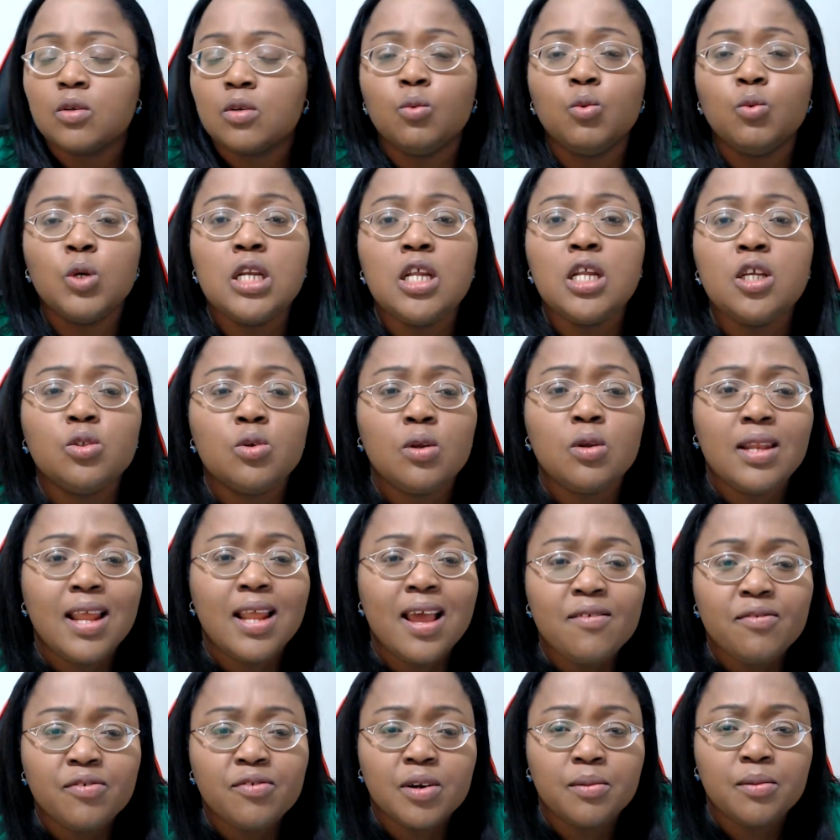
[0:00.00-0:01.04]
We need to
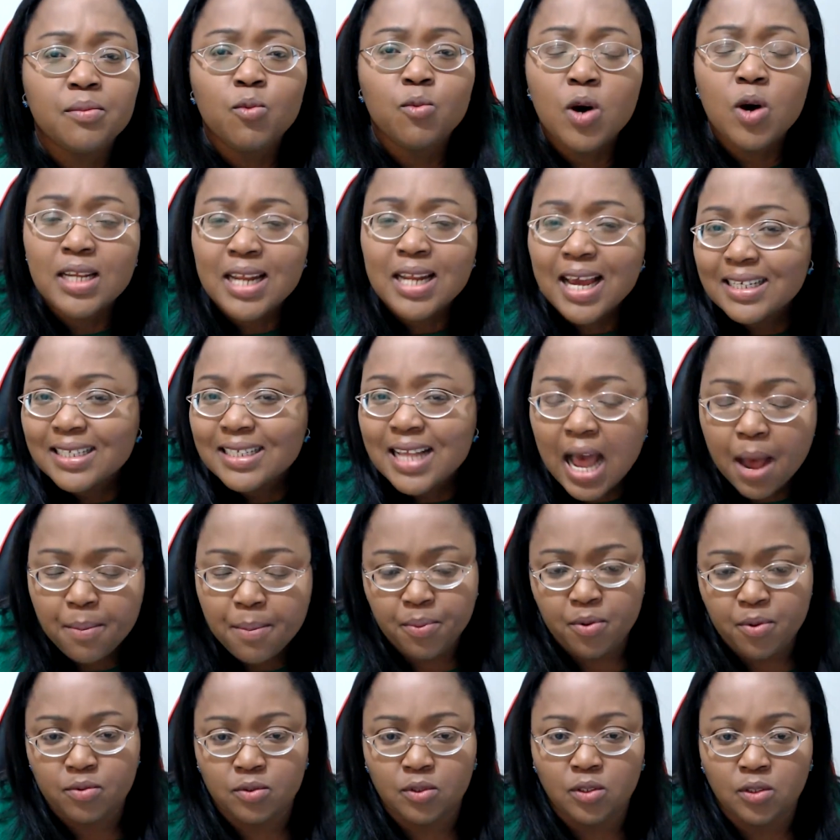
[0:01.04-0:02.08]
learn from what has
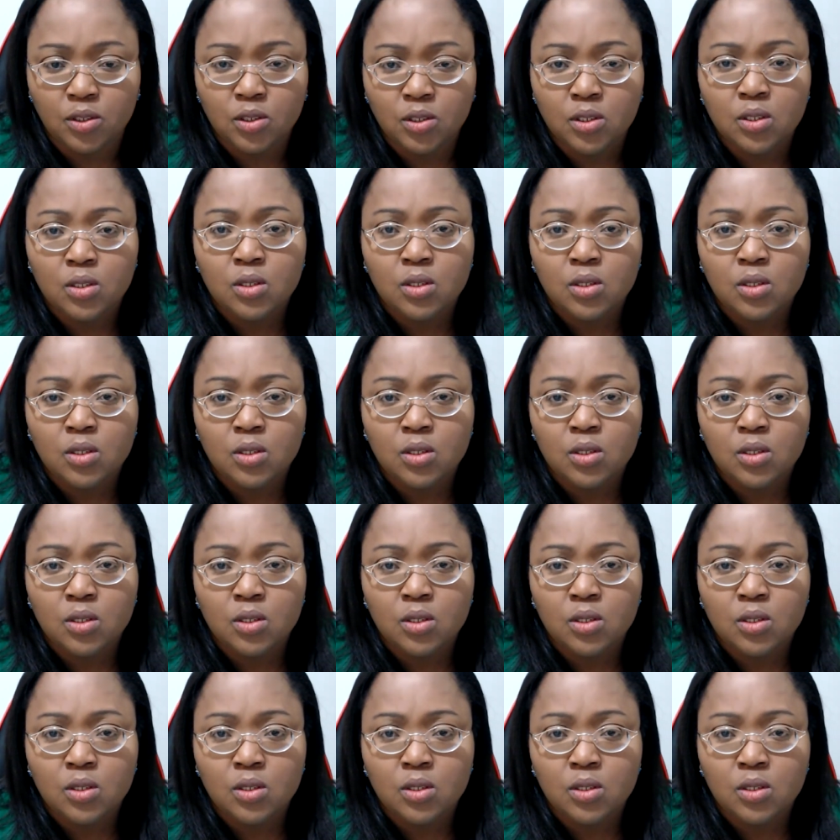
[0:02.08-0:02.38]
happened.